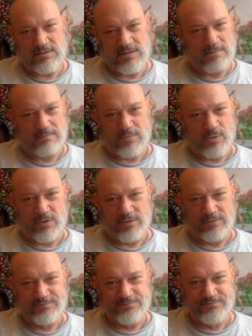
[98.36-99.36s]
I'm bored.
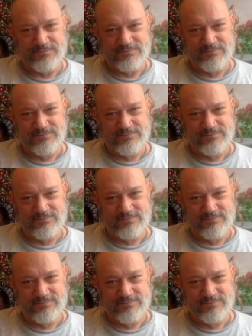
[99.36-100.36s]

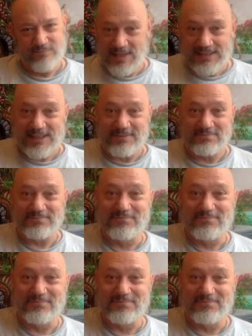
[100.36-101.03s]
That's it.